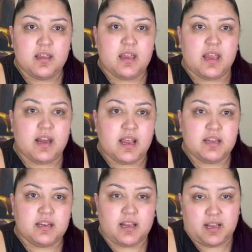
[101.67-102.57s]

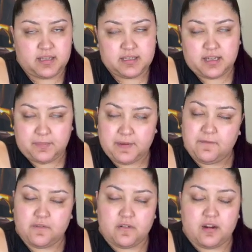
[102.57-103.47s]
And like I said
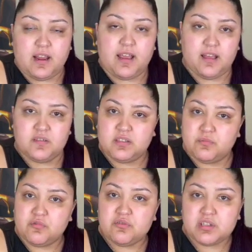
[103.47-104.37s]
before, I have
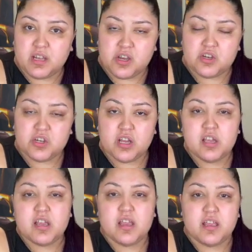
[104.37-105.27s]
some rosacea
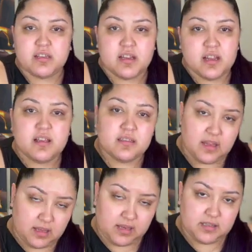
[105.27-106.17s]
and
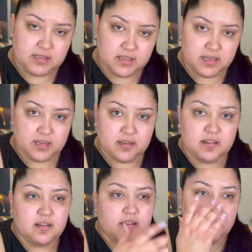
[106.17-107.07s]
delicate skin.
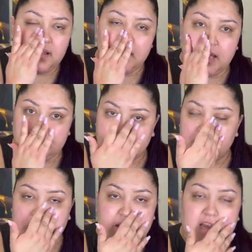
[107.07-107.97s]
I have some
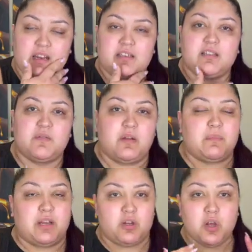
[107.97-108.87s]
dryness around
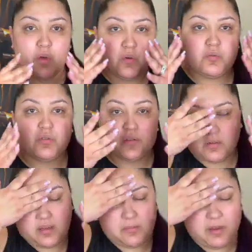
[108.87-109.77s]
my nose
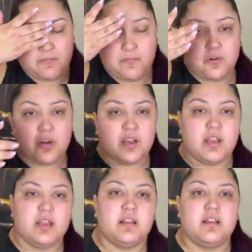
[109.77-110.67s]
and my
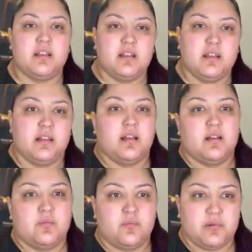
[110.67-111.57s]
forehead,
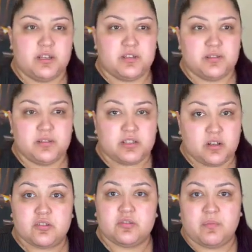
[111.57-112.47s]
which is
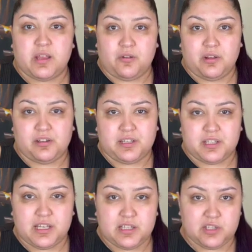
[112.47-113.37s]
also my oily
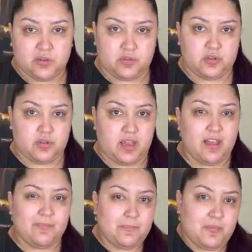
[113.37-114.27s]
T-zone. So I
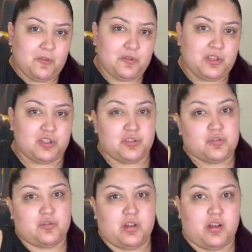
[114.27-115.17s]
have both issues
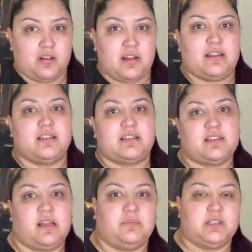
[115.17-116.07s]
going on at the
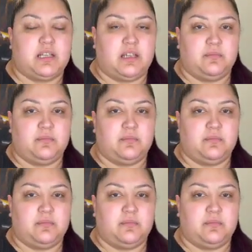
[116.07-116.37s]
same time.